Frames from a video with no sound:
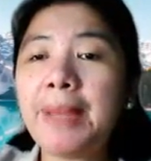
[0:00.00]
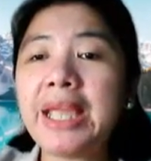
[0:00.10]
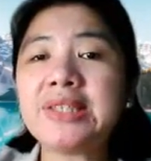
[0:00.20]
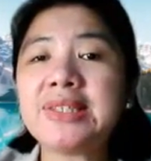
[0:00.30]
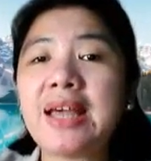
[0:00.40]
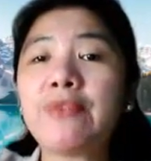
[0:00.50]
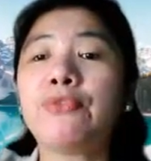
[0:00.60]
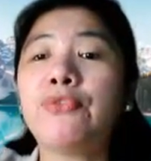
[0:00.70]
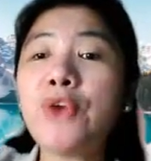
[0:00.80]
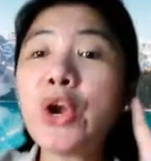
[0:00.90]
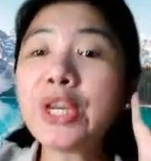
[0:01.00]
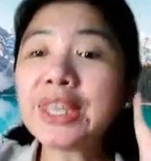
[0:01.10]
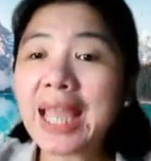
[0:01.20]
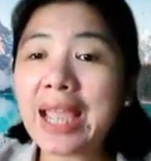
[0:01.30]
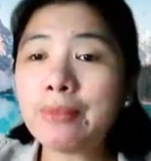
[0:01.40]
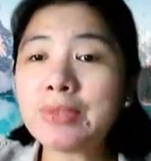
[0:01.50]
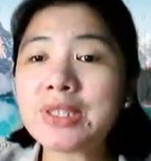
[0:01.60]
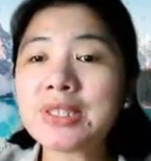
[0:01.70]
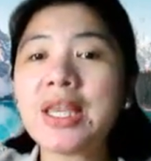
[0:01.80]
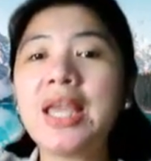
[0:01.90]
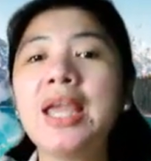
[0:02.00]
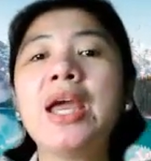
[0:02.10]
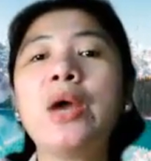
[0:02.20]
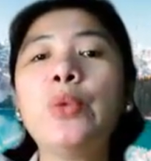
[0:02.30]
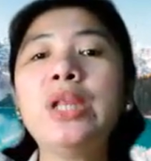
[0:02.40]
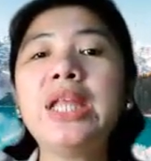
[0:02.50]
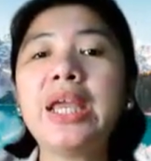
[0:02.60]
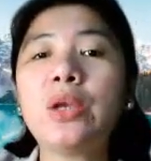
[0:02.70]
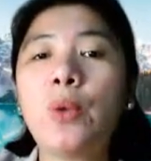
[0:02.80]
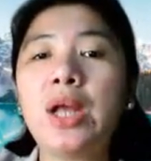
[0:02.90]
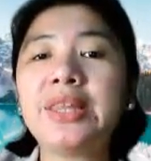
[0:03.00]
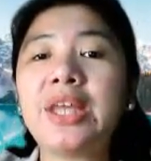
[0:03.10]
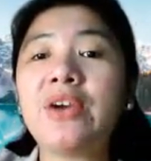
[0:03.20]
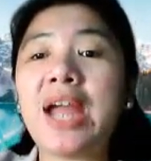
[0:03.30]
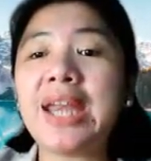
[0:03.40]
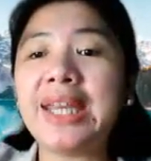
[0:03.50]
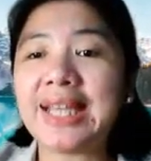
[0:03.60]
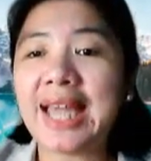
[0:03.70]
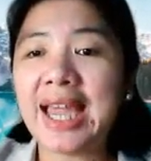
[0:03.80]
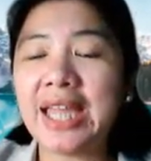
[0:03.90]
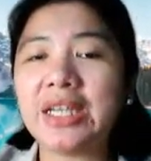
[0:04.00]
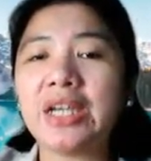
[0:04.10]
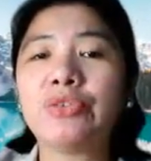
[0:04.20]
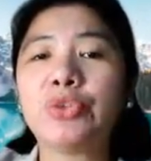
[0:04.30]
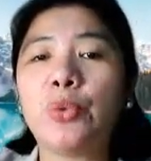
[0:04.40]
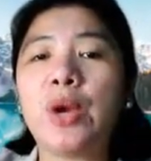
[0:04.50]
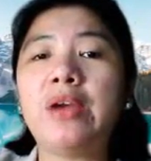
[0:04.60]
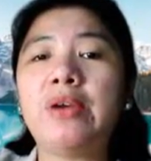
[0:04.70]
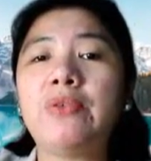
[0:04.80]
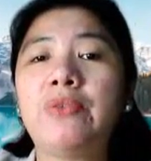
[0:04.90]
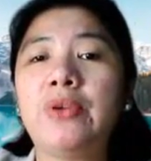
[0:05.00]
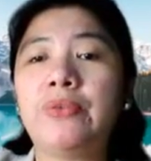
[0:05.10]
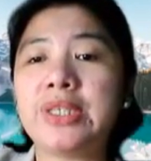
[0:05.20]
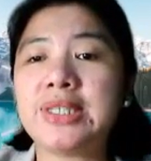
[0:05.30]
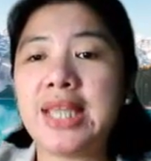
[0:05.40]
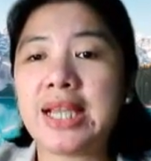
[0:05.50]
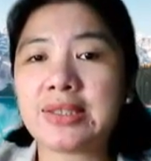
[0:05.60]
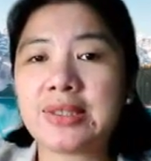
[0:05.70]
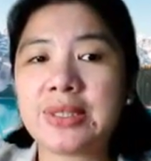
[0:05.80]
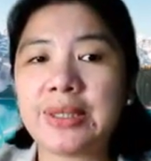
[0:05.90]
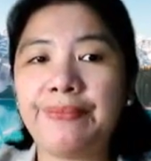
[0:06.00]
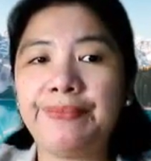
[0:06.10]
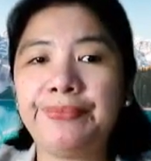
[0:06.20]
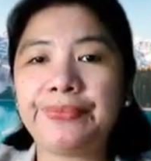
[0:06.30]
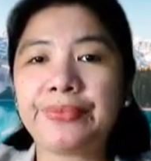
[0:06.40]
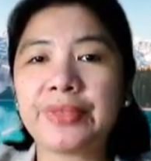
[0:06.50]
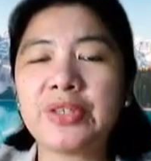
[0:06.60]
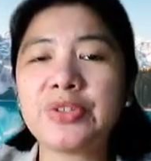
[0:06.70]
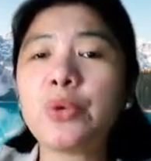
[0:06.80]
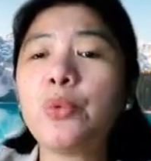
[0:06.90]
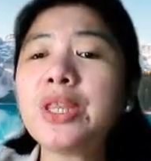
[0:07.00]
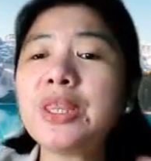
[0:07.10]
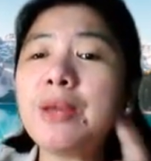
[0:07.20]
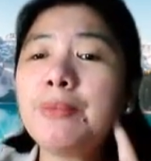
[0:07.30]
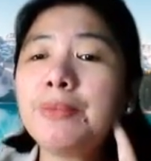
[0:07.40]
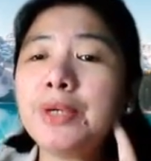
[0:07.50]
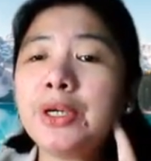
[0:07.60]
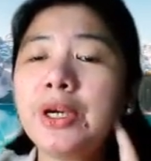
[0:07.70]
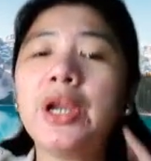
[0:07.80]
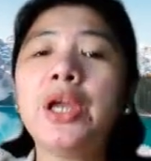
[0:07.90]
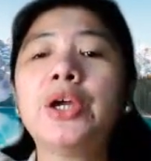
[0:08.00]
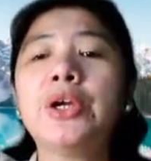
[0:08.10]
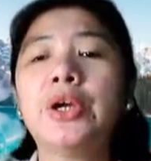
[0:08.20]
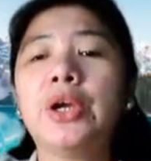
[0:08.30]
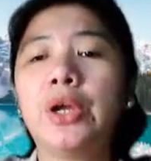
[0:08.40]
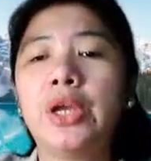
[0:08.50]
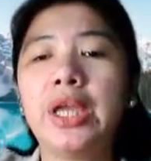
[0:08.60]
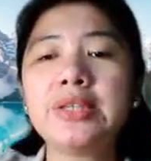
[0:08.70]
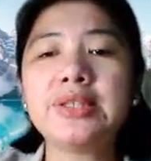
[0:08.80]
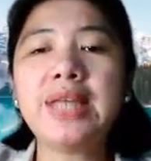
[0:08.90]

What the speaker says: by itself 4 times will equal the radicand, 256. So what number is